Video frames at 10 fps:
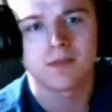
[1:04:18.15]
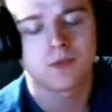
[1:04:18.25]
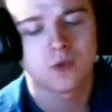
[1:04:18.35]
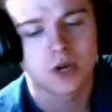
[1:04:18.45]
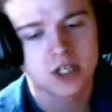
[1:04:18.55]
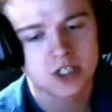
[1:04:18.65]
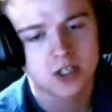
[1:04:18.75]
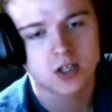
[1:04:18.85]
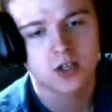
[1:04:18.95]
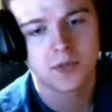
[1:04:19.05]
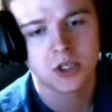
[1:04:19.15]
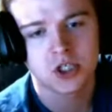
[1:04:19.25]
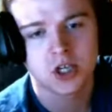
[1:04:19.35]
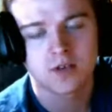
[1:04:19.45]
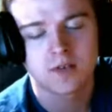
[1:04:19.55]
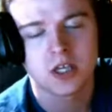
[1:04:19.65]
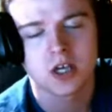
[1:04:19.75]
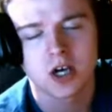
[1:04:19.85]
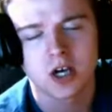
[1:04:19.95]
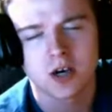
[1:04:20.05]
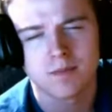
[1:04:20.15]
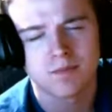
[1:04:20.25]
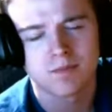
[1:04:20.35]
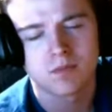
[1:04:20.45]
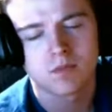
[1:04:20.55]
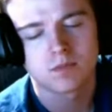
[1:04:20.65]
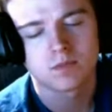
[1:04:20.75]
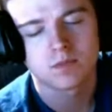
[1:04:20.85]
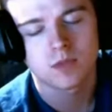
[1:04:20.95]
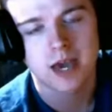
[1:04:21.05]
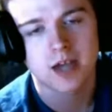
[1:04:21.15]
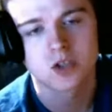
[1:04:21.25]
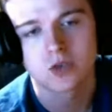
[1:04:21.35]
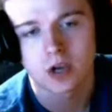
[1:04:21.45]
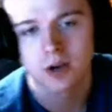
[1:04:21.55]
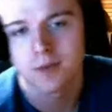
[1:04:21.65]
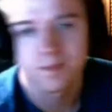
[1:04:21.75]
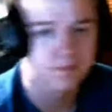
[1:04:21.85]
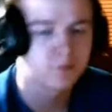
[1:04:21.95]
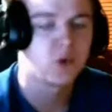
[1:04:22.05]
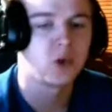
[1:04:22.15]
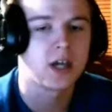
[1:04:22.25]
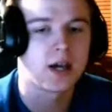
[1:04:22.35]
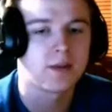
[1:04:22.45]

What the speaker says: Greatest of the PG, of the Attitude Era. Who do you got?